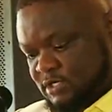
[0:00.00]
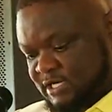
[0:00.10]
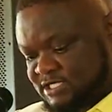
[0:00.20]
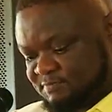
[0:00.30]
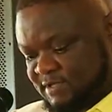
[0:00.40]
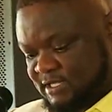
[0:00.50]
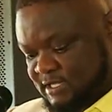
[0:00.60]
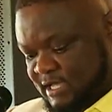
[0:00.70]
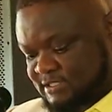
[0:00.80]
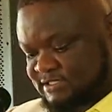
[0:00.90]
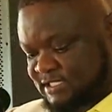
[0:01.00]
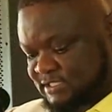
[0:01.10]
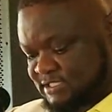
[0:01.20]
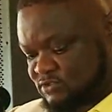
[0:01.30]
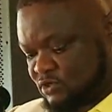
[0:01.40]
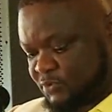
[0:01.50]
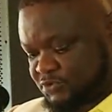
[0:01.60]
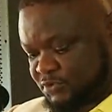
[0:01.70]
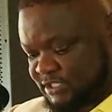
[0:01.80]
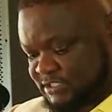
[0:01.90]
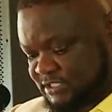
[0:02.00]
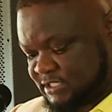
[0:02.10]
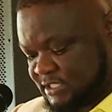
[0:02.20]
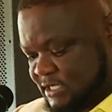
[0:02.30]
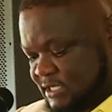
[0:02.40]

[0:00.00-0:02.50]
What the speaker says: let me take this opportunity